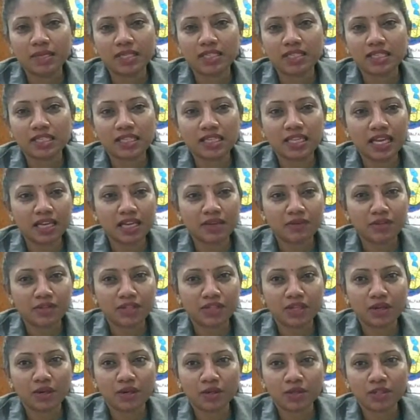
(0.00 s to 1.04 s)
Basically, I
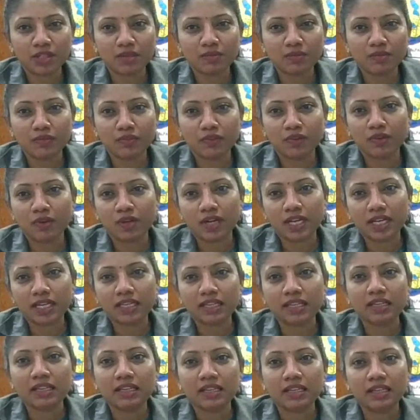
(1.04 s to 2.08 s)
was a doctor before
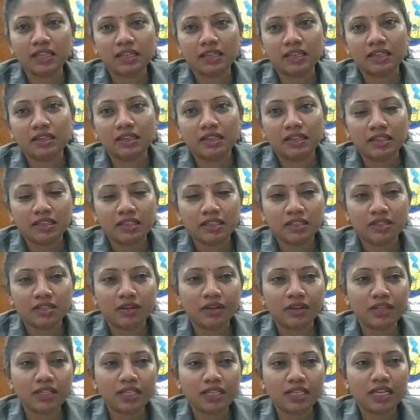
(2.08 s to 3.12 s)
I
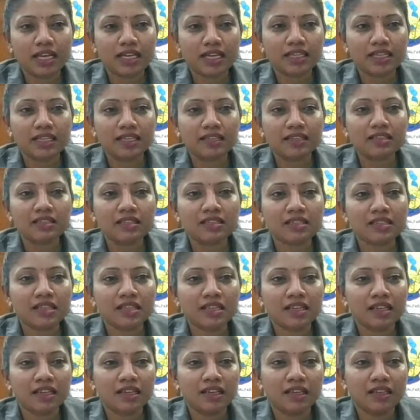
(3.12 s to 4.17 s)
joined in
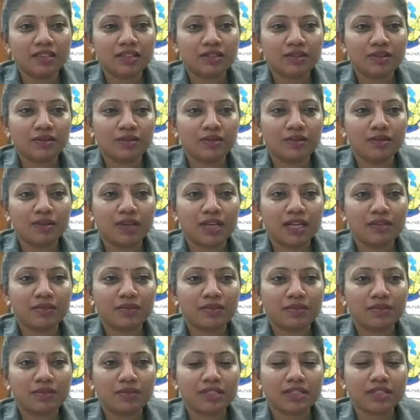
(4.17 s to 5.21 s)
IAS. So
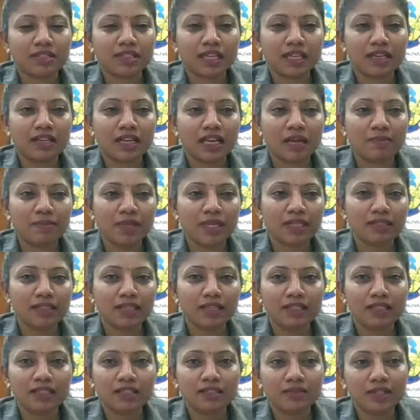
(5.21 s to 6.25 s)
I was happy and
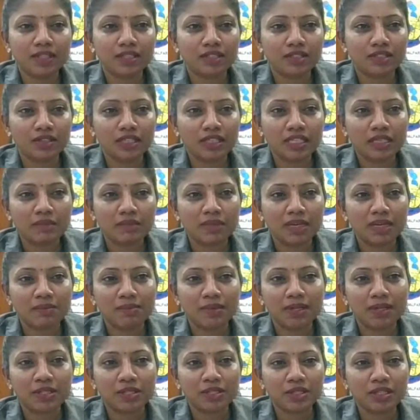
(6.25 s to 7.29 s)
content with treating
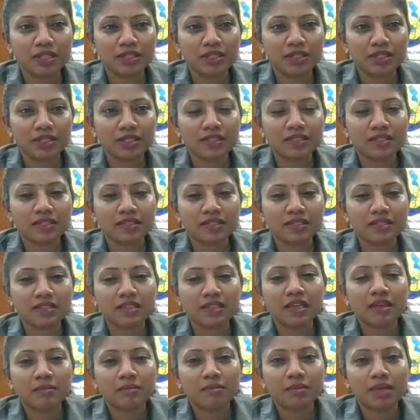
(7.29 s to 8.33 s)
my patients.
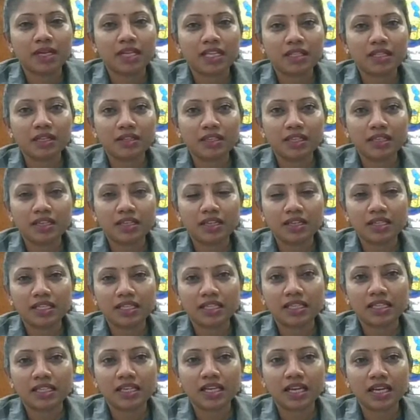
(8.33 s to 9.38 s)
But I thought that
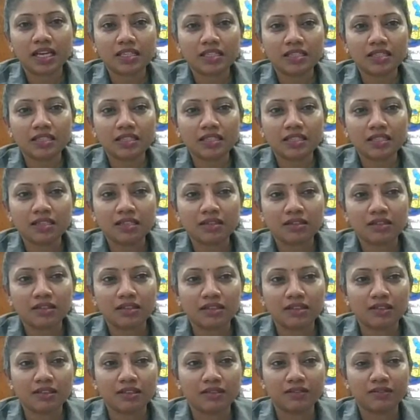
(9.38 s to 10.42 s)
I'll get a
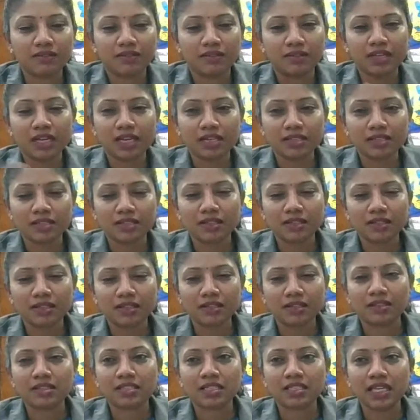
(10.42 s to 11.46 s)
larger
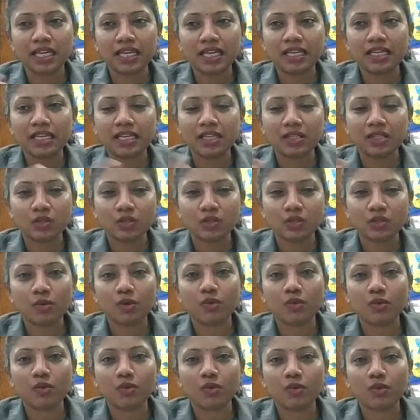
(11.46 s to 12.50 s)
scale and scope
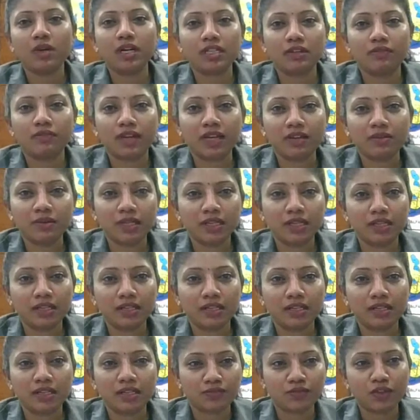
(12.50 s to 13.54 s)
of work if I will
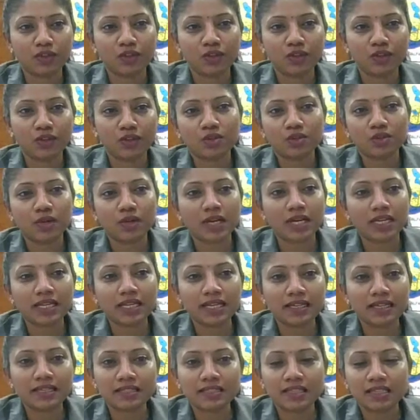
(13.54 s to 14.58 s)
shift on to
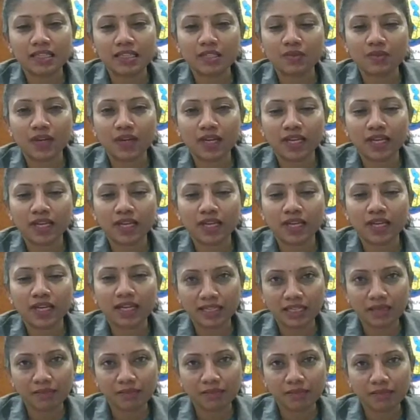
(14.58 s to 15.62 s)
IAS. That is why I
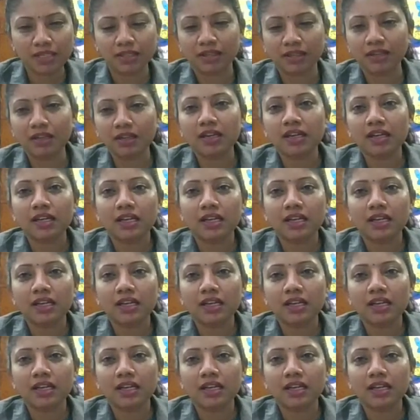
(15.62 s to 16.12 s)
came in here.